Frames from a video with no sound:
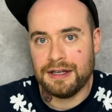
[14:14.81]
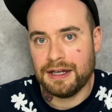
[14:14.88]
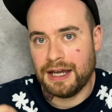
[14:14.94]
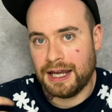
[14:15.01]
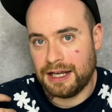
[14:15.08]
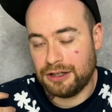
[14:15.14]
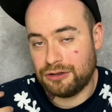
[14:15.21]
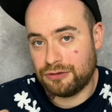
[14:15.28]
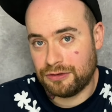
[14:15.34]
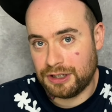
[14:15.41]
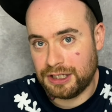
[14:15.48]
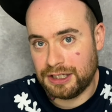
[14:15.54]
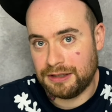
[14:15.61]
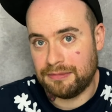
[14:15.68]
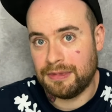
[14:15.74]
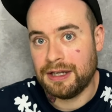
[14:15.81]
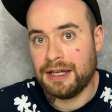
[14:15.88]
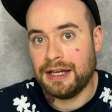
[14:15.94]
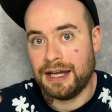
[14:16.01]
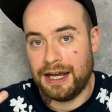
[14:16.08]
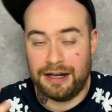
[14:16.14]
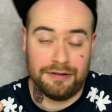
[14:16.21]
a dream
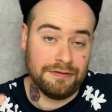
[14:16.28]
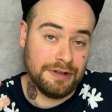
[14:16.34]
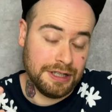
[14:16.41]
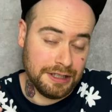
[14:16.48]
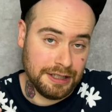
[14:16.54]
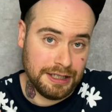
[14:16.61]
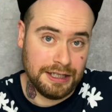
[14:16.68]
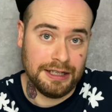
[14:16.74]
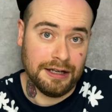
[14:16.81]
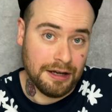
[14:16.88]
and really